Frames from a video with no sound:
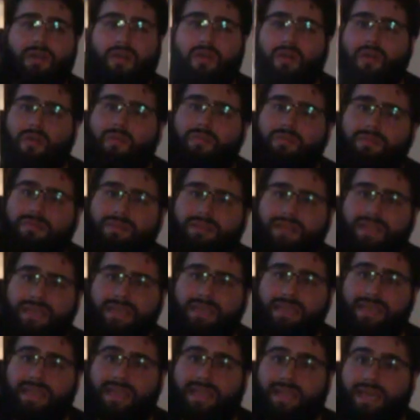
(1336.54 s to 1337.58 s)

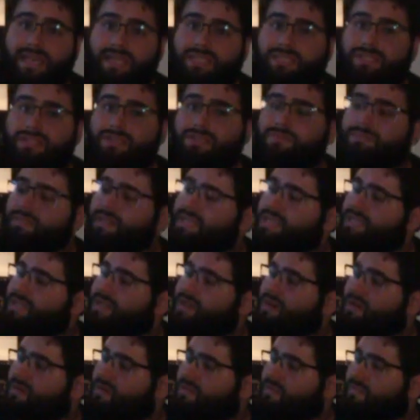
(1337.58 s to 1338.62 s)
hopefully, and I do mean
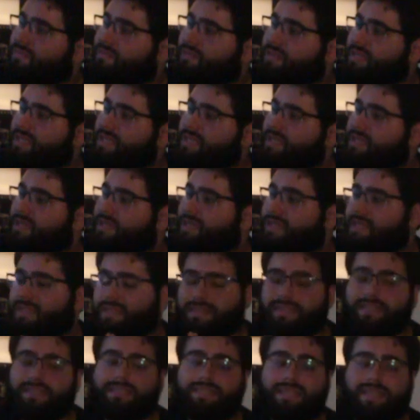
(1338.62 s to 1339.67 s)
hopefully,
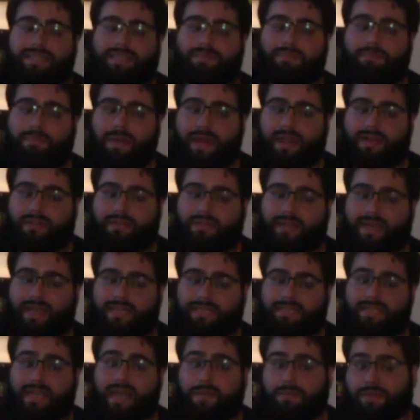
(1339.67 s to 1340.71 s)
this gets better
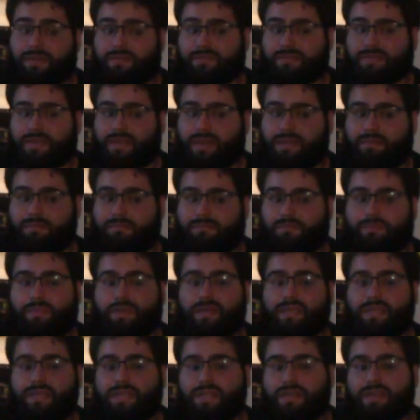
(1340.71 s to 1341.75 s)
as time goes on.
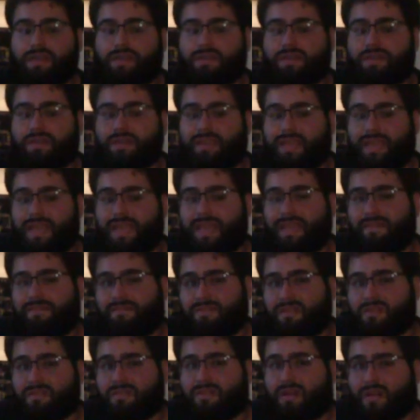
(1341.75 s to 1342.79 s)
But
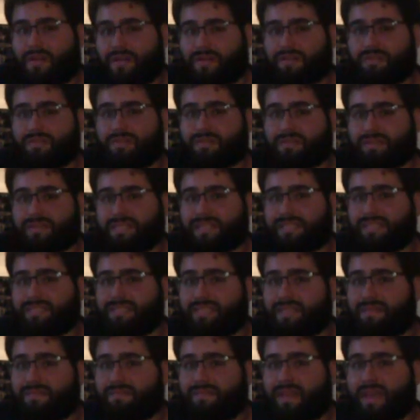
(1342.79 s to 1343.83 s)
if you're a hardcore
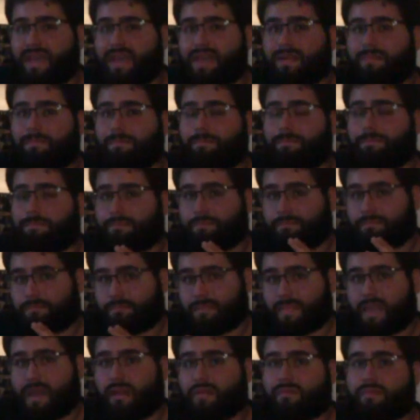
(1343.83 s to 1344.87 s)
DC fan,
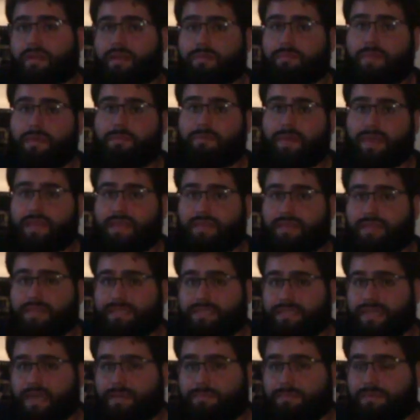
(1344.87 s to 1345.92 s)
I'll recommend picking
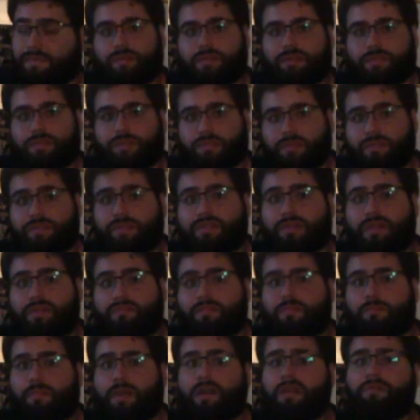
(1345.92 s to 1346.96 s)
this up. Switching
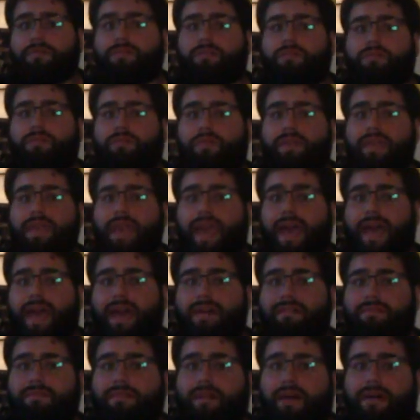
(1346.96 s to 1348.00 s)
over to Marvel, we
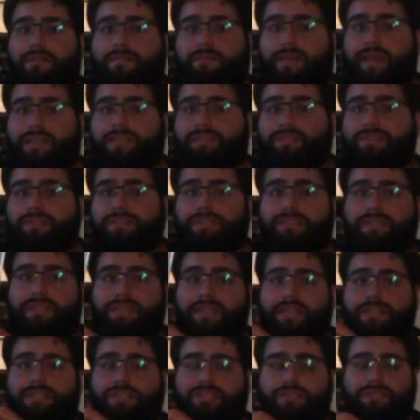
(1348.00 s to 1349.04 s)
have Avengers
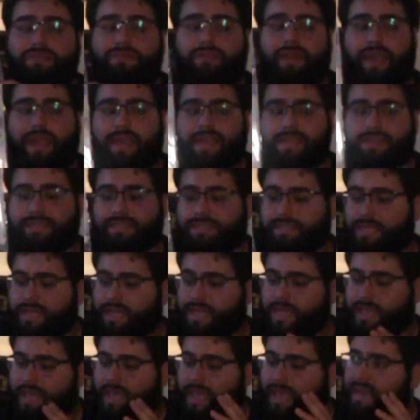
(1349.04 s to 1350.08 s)
issue 8.
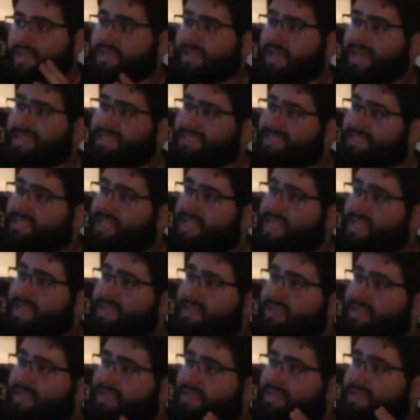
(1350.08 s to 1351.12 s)
And I gotta say,